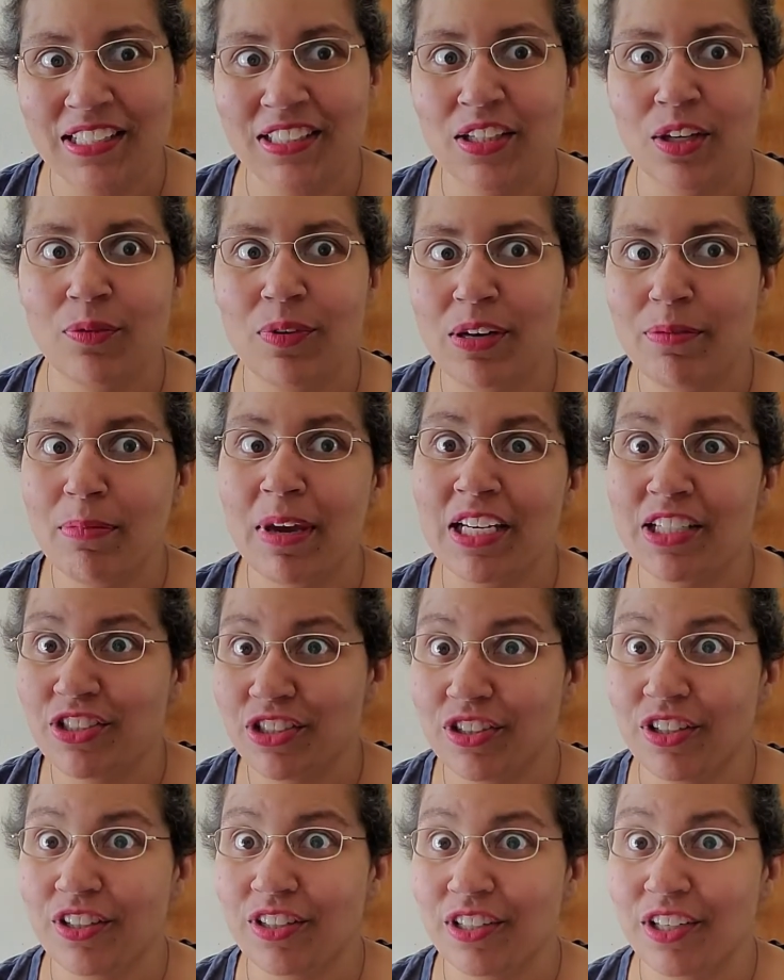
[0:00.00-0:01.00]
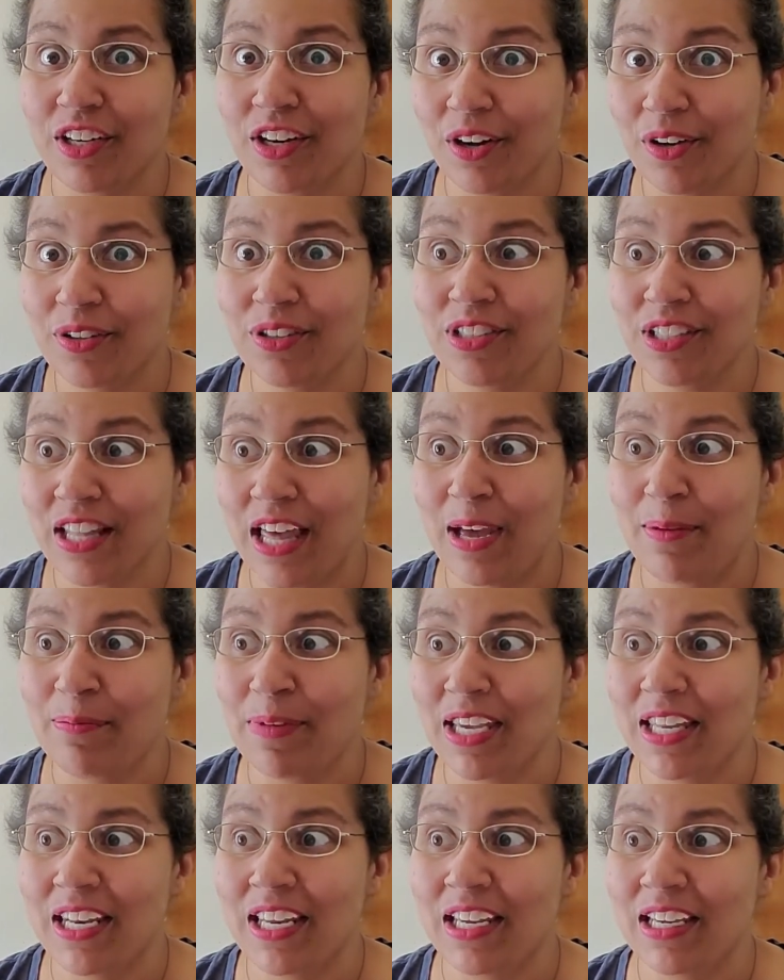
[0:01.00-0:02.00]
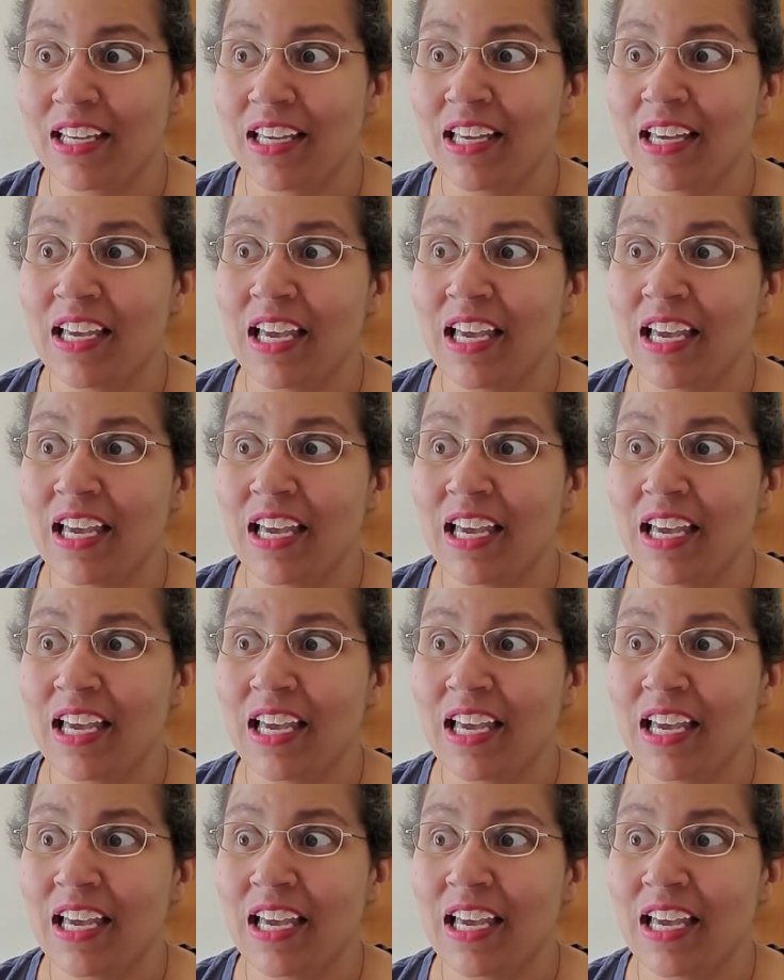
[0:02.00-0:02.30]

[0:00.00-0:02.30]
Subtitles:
So we made sure to go to that meeting.